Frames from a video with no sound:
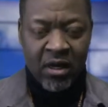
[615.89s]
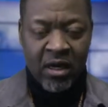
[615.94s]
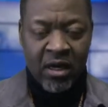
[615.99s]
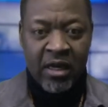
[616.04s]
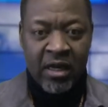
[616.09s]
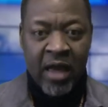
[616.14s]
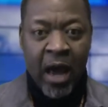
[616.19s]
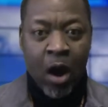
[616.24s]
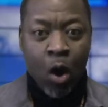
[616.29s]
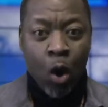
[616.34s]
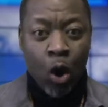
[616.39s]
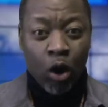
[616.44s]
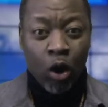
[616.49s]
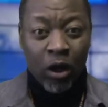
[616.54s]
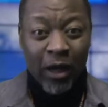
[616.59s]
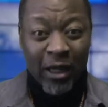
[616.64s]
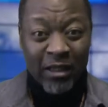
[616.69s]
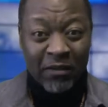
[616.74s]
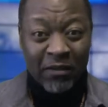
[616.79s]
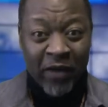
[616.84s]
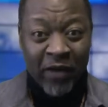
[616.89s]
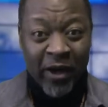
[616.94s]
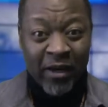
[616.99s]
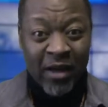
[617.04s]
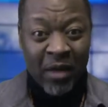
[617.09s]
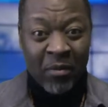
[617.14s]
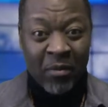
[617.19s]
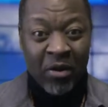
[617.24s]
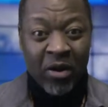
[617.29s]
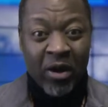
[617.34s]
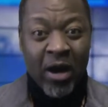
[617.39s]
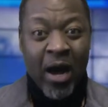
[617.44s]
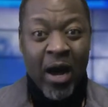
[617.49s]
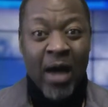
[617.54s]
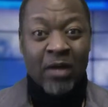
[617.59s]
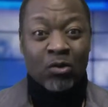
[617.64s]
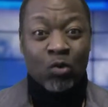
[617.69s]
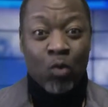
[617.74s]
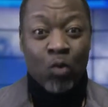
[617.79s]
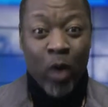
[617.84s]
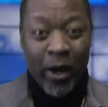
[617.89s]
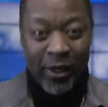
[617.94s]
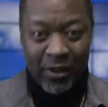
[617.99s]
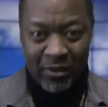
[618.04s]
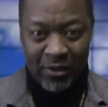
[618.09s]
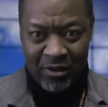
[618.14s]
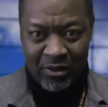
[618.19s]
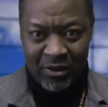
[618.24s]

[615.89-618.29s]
They are all classified in America as white,